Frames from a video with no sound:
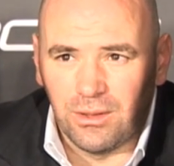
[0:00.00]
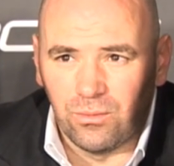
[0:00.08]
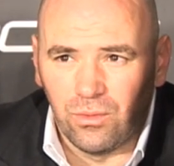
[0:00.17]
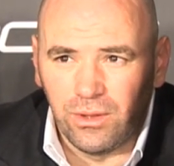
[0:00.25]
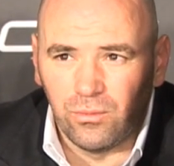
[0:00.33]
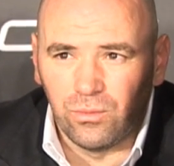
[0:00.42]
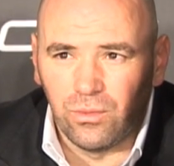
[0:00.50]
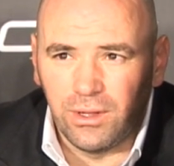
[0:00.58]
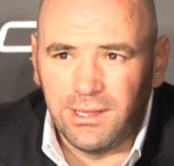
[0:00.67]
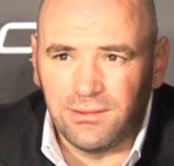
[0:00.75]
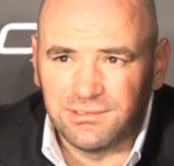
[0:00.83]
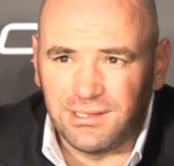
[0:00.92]
Yeah,
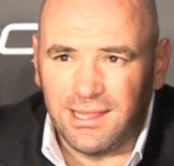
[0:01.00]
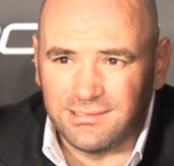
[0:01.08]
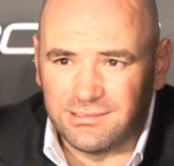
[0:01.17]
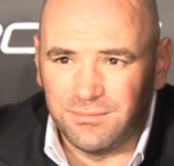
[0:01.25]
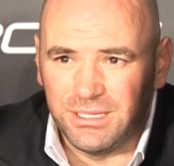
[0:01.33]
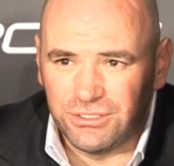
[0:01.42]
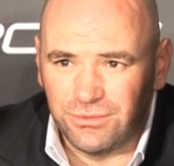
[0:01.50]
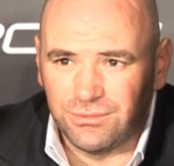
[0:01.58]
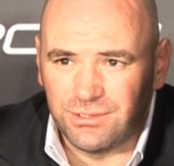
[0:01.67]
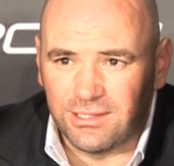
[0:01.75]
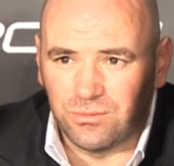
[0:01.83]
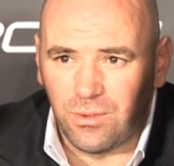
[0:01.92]
Roy Nelson has some
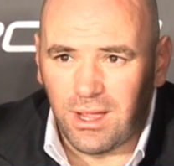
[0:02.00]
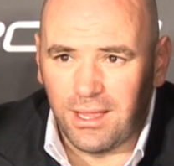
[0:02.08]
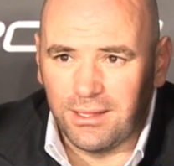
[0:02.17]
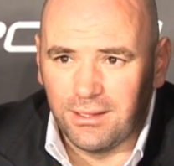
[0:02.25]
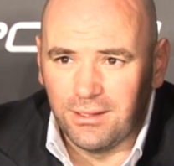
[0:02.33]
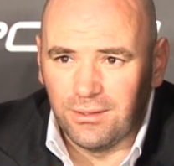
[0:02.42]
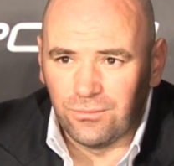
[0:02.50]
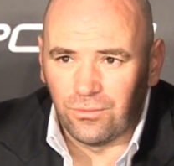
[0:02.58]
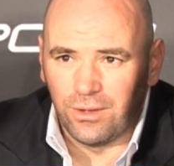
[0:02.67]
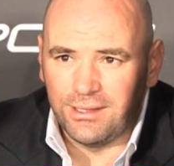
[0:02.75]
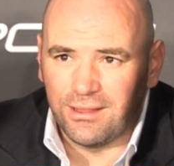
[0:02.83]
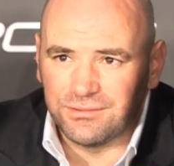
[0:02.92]
issues. That's why.
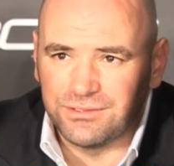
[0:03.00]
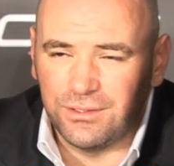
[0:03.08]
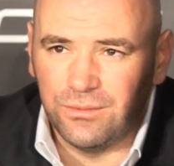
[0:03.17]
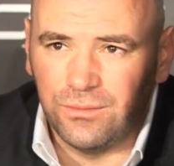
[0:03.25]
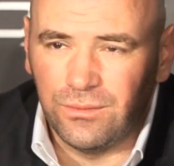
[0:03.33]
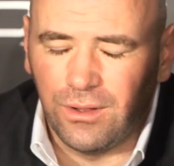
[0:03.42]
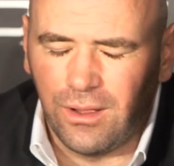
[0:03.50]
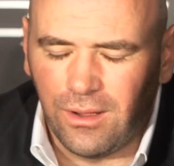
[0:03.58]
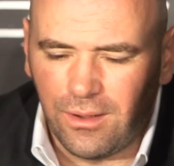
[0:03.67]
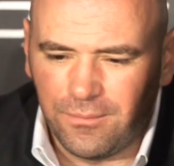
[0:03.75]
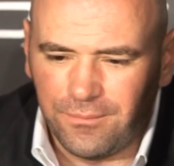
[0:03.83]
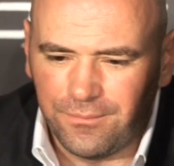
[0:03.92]
Roy Nelson
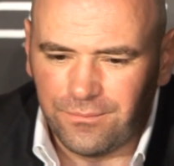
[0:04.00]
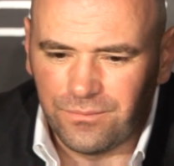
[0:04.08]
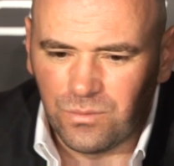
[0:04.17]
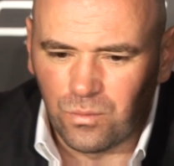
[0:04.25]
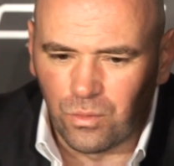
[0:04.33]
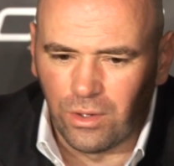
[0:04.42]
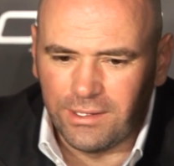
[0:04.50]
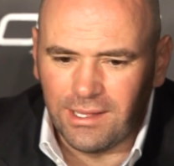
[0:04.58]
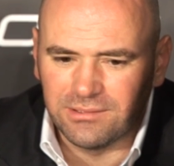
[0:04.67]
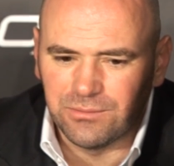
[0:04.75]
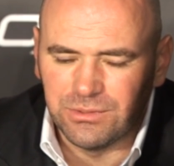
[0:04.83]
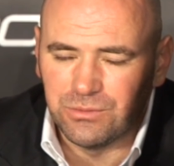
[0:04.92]

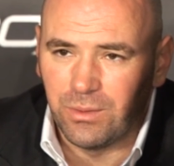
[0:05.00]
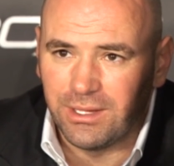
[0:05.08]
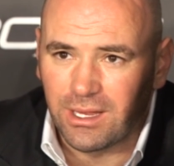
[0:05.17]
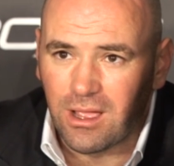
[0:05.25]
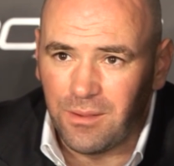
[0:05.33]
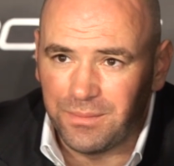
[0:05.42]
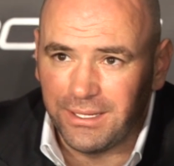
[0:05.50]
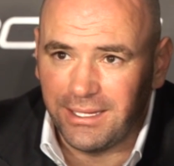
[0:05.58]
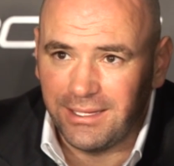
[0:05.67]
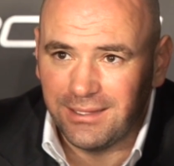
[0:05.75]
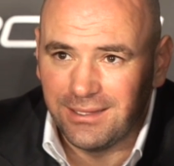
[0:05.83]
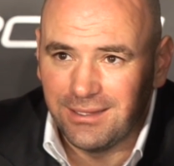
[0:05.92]
was with a
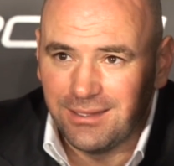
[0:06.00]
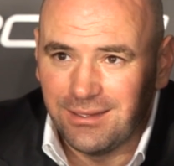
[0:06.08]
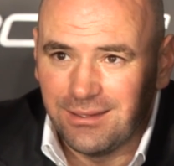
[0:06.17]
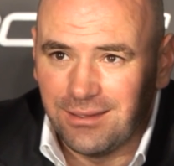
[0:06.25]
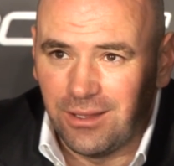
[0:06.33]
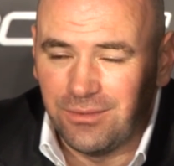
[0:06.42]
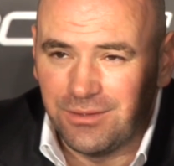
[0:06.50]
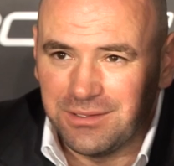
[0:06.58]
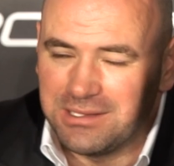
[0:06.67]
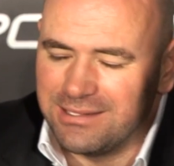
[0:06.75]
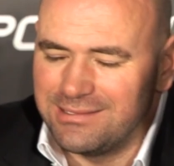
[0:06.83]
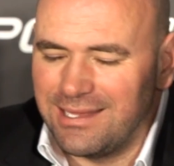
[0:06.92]
company.
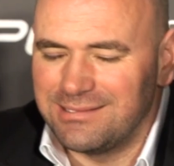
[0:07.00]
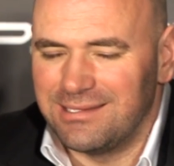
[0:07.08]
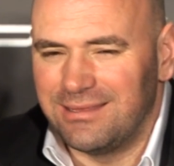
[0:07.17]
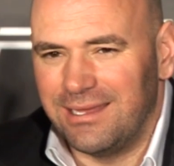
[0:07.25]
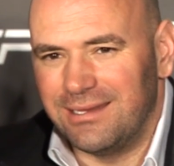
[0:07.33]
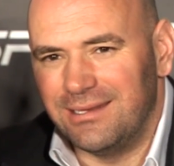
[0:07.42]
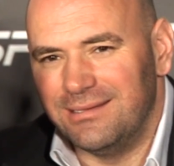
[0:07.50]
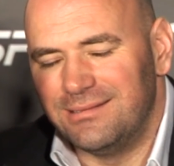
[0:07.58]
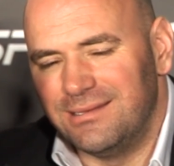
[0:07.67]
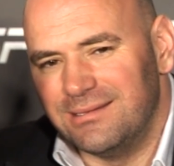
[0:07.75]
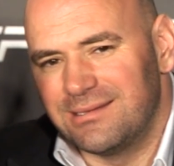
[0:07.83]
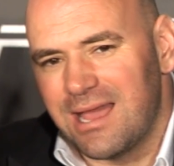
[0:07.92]
That's the thing.
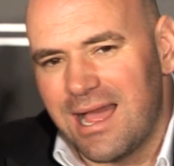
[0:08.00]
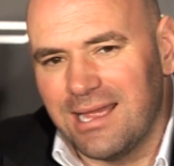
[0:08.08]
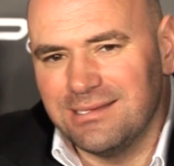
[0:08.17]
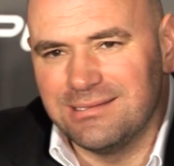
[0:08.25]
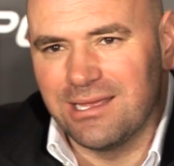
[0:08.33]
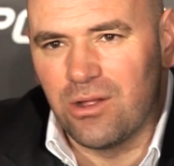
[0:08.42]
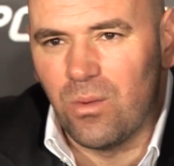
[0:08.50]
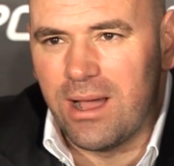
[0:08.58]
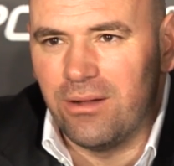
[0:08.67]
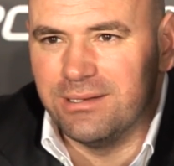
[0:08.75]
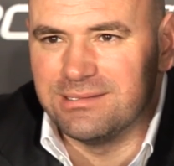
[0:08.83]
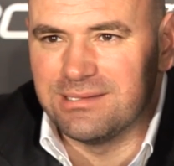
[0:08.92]
These guys that go
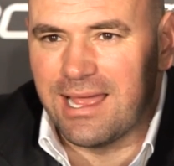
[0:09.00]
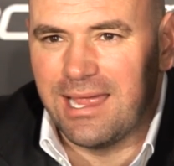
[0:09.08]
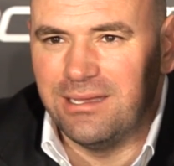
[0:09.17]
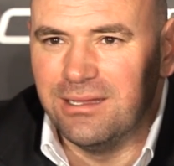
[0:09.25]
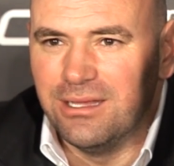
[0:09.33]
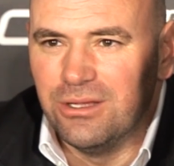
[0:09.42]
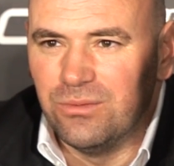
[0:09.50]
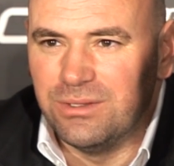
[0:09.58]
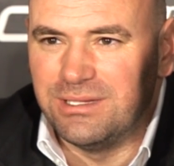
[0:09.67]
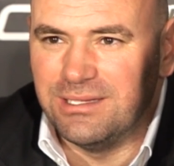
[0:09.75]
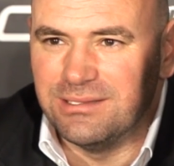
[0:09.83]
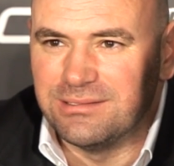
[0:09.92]
out and sign
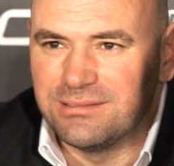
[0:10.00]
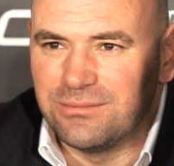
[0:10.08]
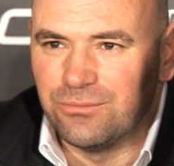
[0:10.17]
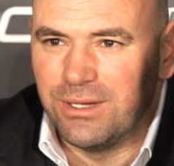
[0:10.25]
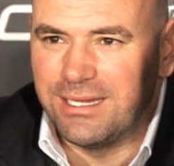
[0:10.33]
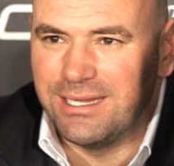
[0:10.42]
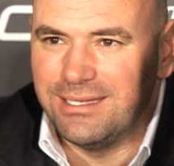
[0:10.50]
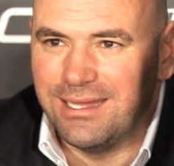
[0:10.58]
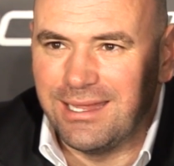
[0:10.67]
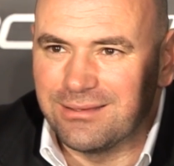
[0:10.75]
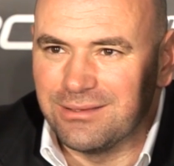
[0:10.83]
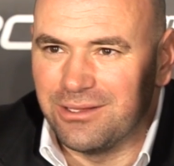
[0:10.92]
with these
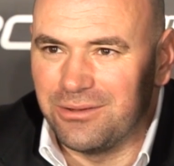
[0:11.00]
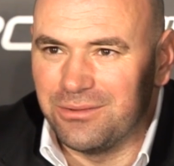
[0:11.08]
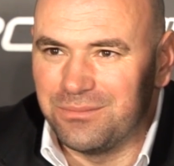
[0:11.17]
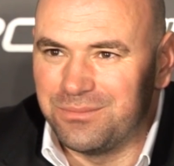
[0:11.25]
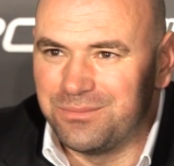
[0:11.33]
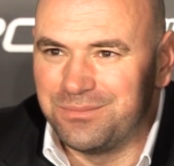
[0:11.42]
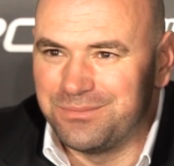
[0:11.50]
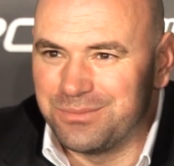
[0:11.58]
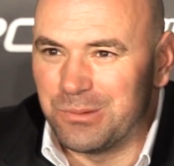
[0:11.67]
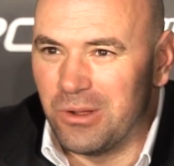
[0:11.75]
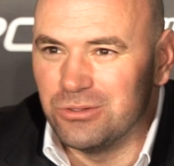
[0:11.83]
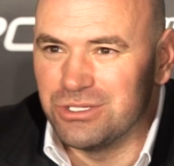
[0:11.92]
rinky-dink little
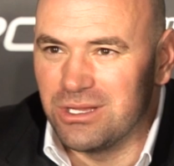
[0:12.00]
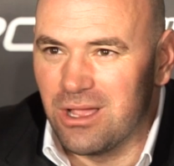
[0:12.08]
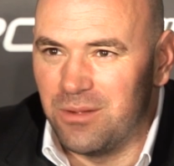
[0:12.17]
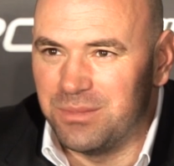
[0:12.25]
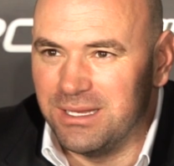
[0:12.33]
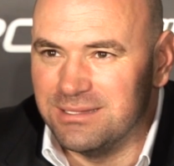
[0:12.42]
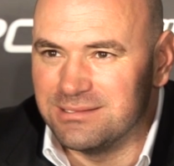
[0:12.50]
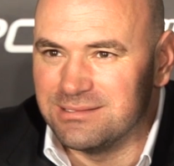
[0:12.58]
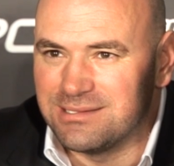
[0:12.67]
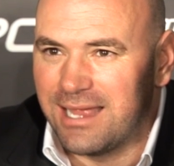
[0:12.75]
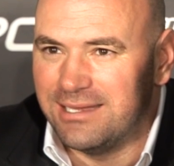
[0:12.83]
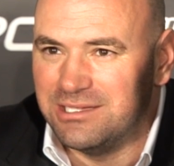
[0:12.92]
promotion companies and
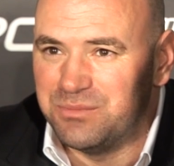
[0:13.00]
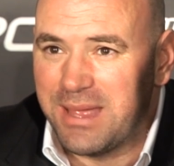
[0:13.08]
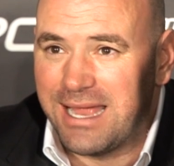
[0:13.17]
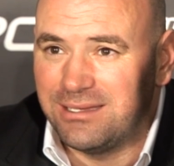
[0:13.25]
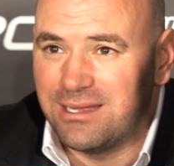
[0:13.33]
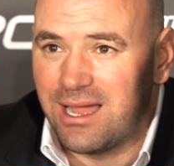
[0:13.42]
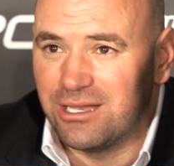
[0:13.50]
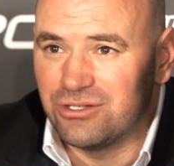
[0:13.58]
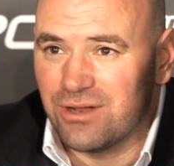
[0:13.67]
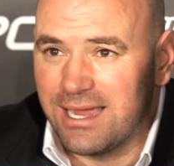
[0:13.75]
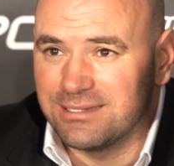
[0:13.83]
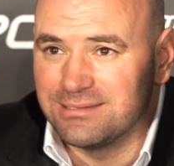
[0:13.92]
sign these bad
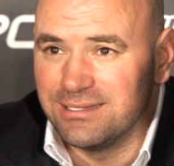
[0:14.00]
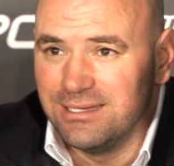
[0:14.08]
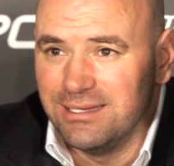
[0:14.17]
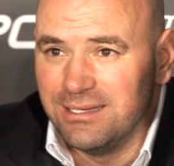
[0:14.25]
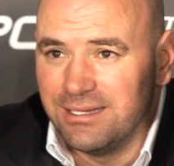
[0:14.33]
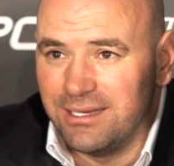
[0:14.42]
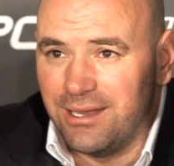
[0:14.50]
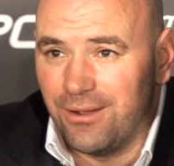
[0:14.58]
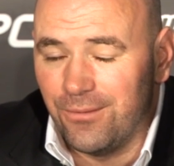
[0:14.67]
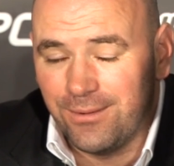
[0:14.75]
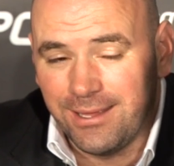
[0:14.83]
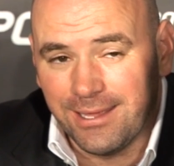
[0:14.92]
contracts, you
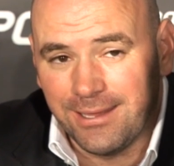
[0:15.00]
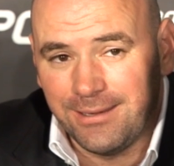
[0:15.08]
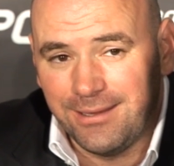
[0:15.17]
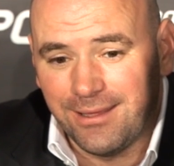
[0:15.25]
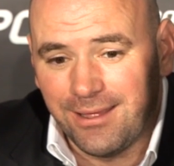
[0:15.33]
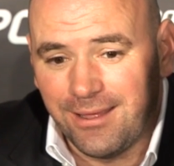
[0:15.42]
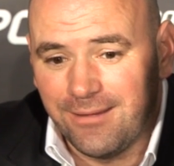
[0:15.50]
know, and